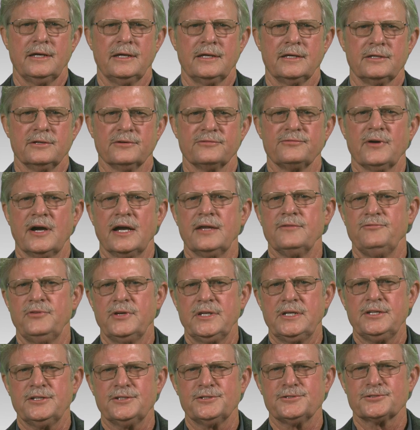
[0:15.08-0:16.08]
You'll find
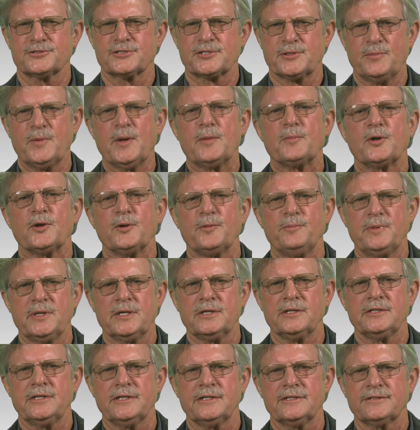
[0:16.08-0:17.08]
videos and
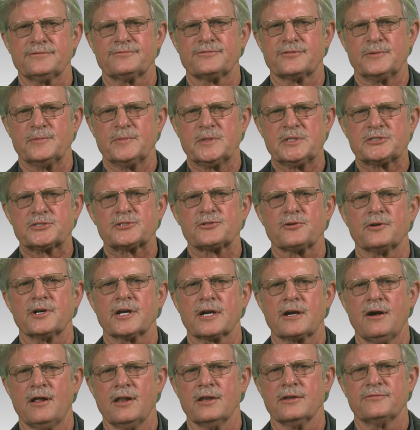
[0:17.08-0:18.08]
memorabilia from
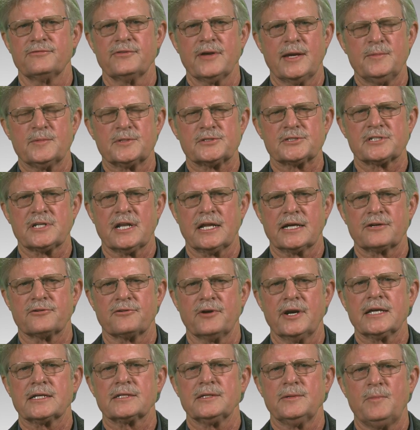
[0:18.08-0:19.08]
historic Hall of Famers like
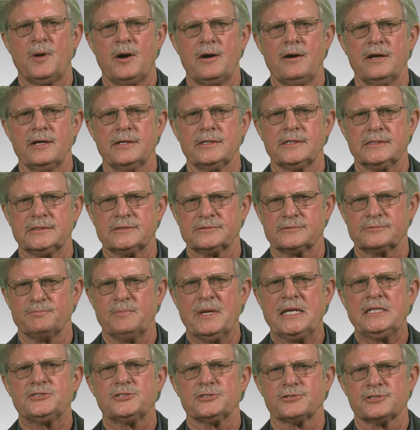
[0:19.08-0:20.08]
Greg LeMond and
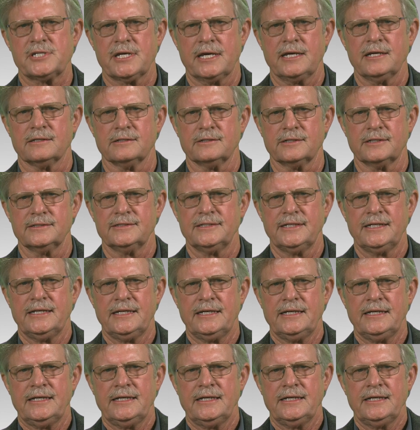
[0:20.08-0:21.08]
Major Taylor.
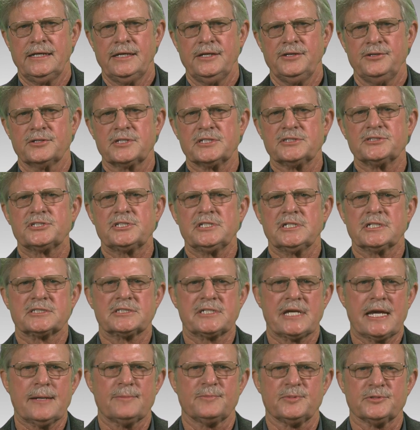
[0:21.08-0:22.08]
You can see
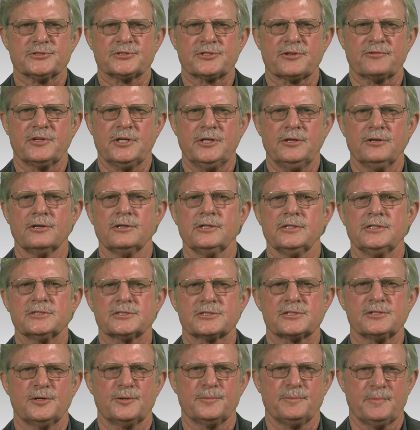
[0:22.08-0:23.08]
examples of the
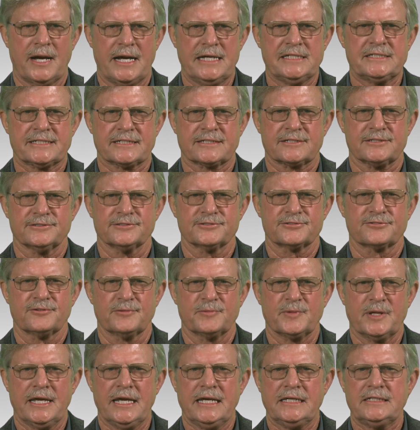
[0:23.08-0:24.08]
earliest known bicycles
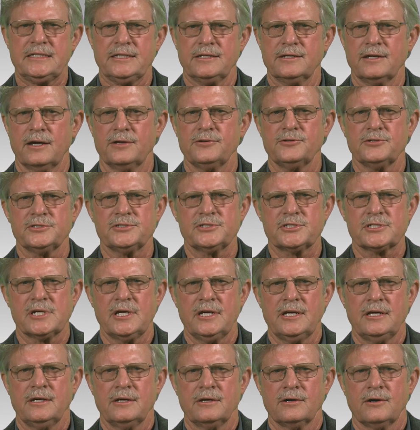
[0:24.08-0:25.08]
from the 1800s
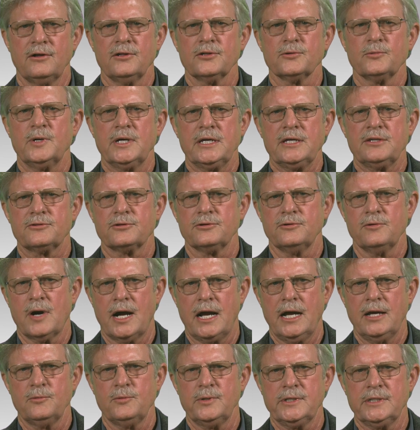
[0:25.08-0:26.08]
all the way through
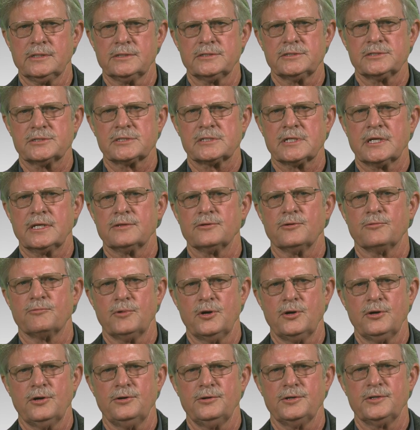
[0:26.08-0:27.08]
high wheelers and the
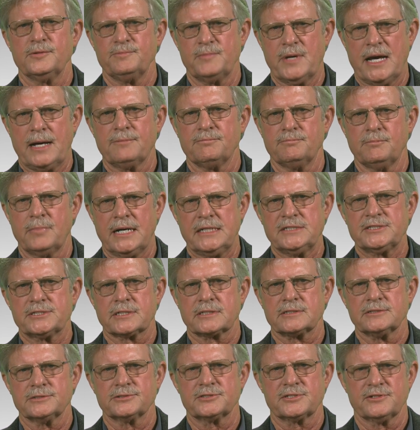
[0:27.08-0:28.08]
road and mountain
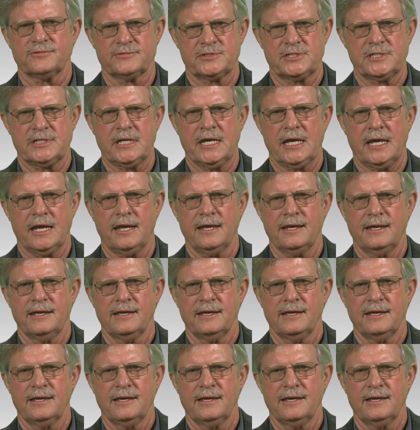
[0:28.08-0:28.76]
bicycles of today.